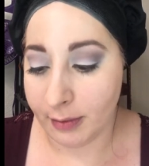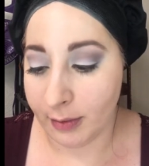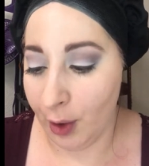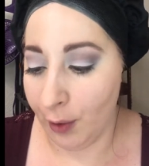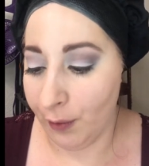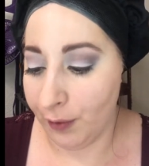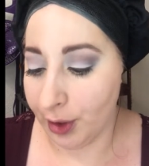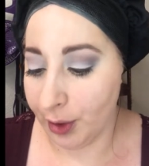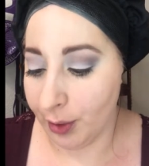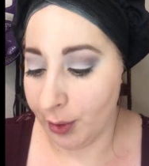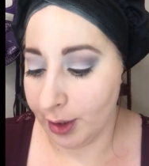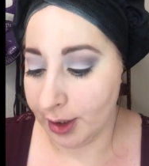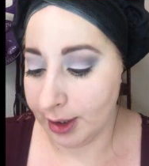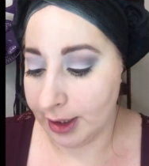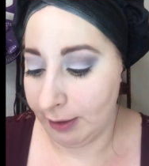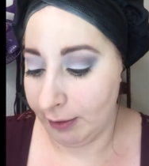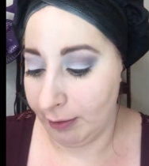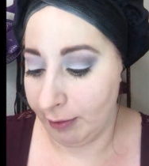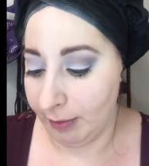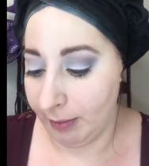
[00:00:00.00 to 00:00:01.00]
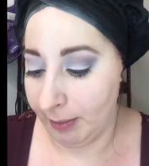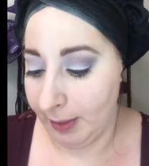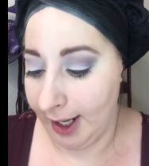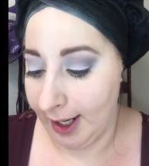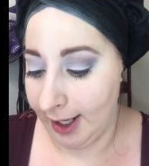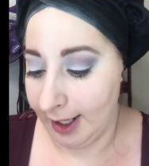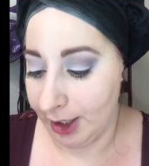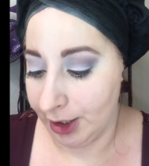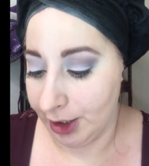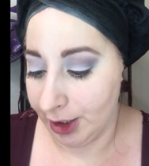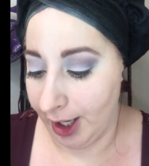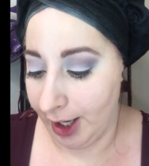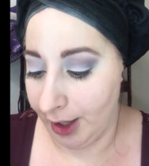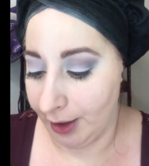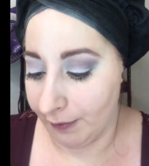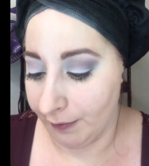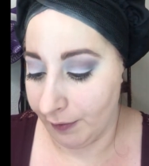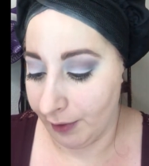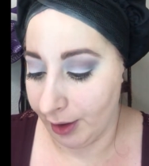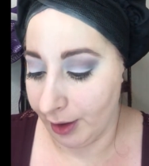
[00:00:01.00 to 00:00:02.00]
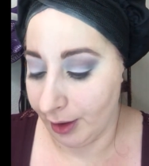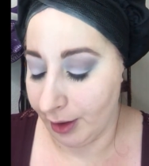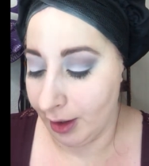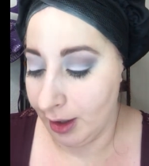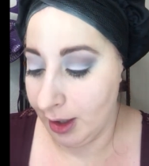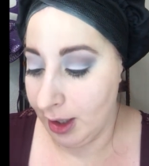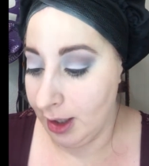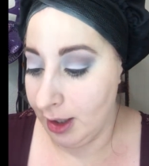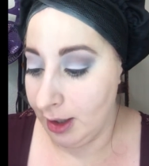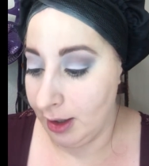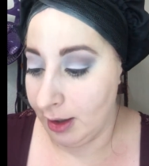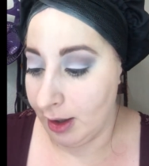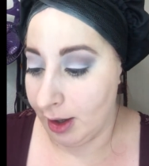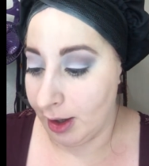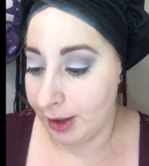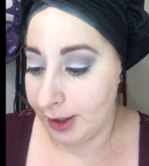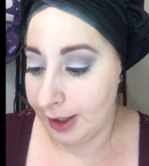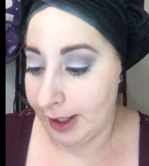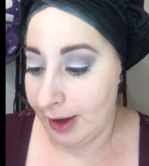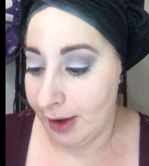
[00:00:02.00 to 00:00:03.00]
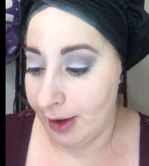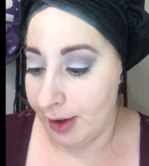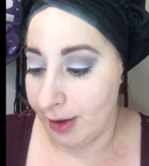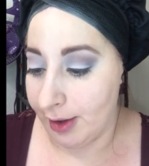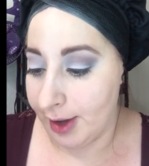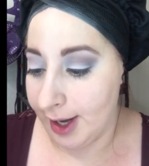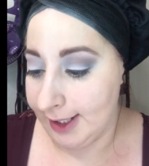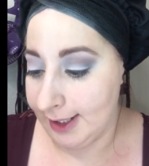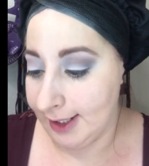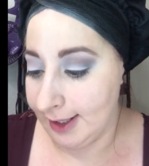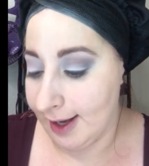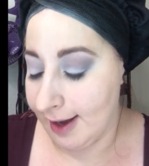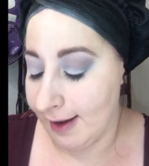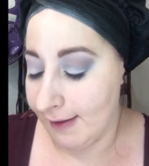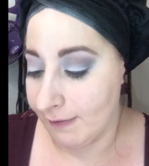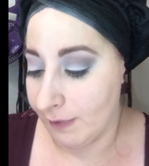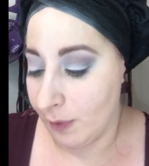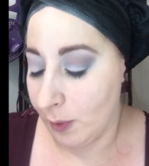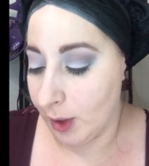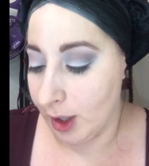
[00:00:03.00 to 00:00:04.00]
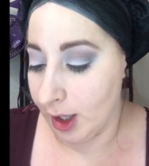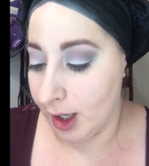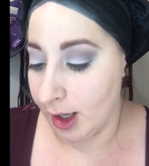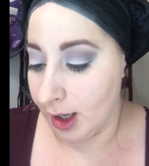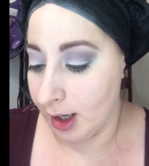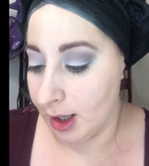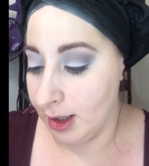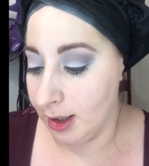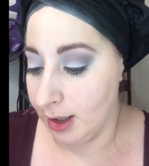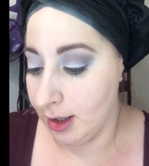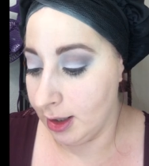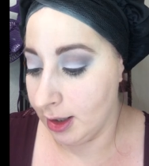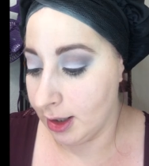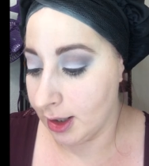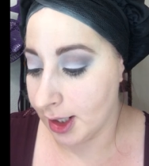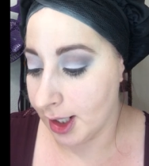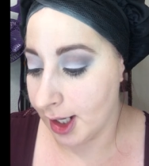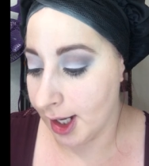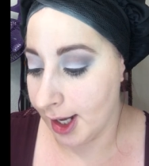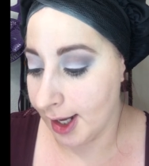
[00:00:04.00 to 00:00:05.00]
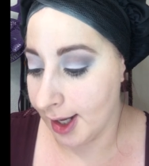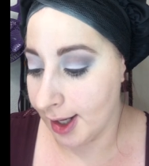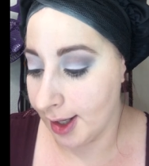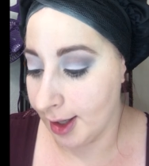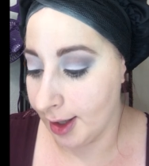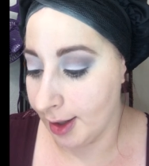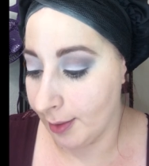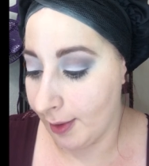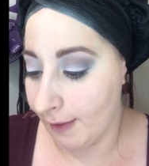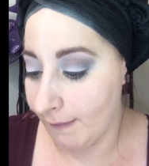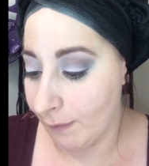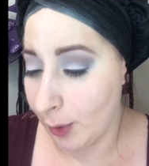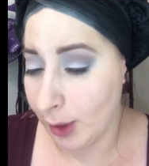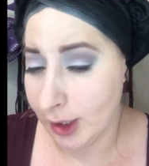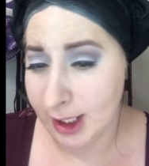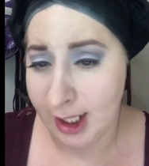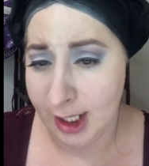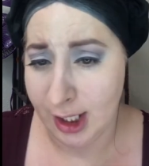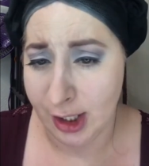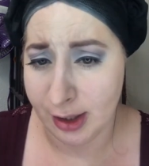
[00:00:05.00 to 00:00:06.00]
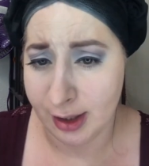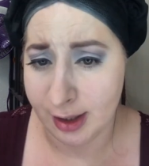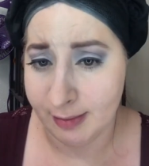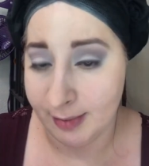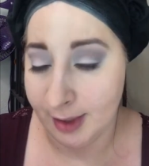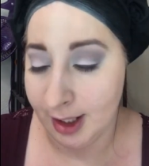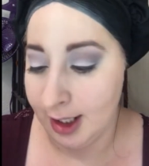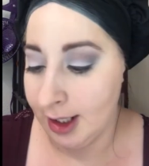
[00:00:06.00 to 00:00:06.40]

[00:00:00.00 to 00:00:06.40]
Over the course of being an educator for Ardell, I did that for, 14 years?